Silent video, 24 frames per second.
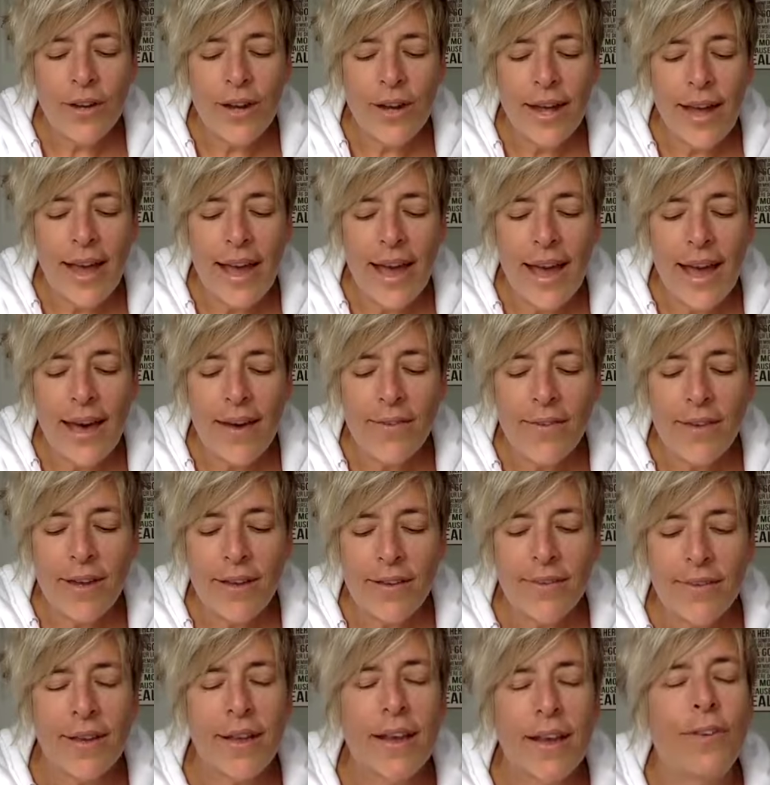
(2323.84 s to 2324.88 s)
I have
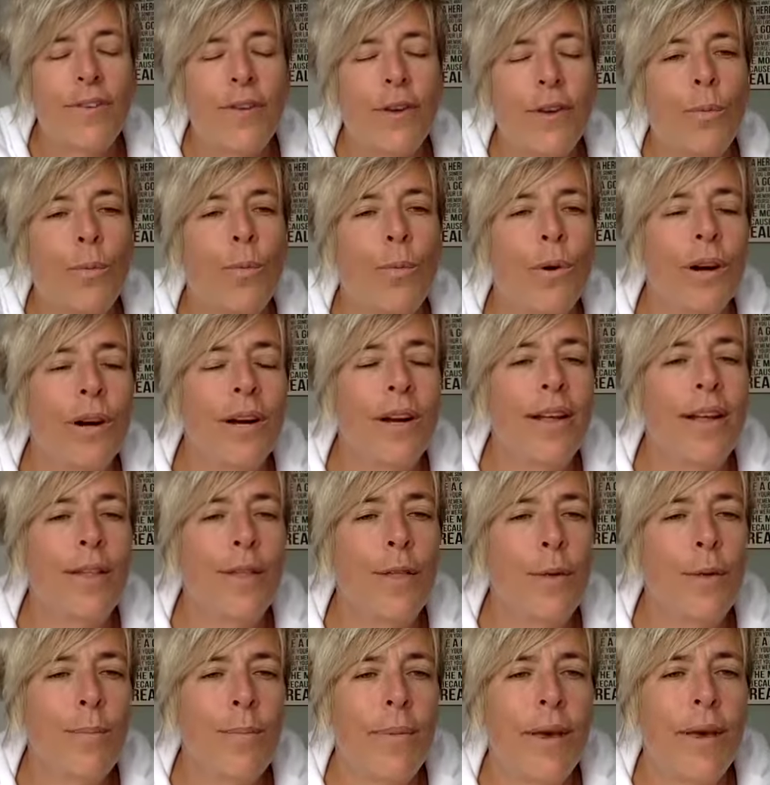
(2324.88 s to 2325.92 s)
is, if you weren't in the
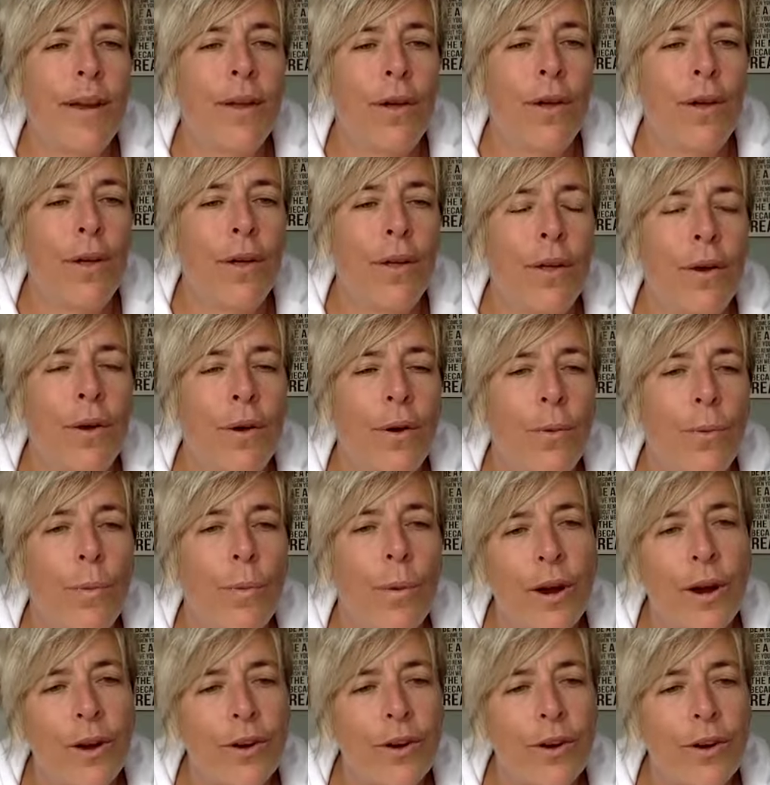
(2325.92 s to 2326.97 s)
middle,
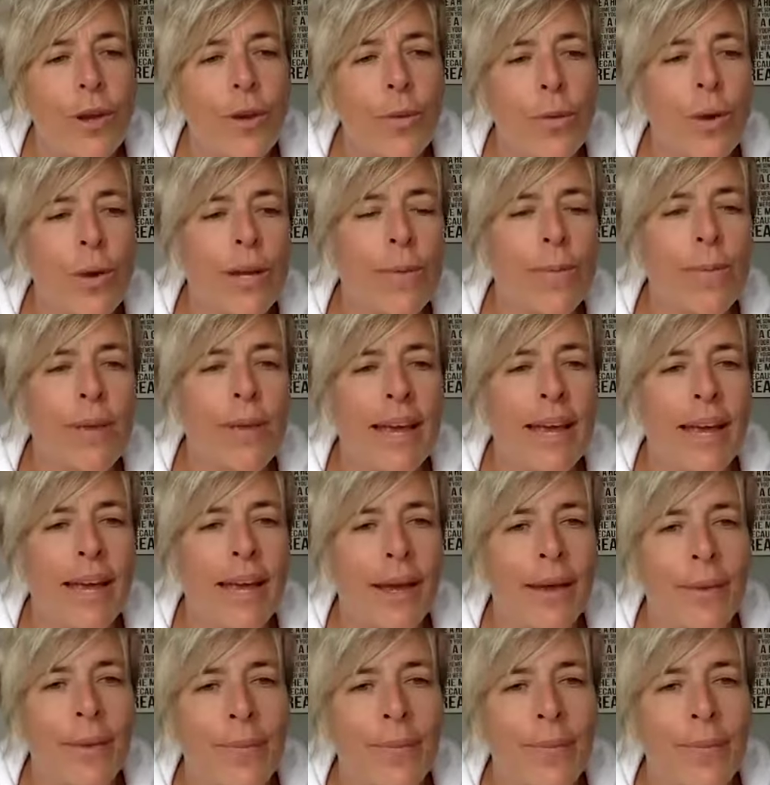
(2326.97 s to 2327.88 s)
where do you want to be?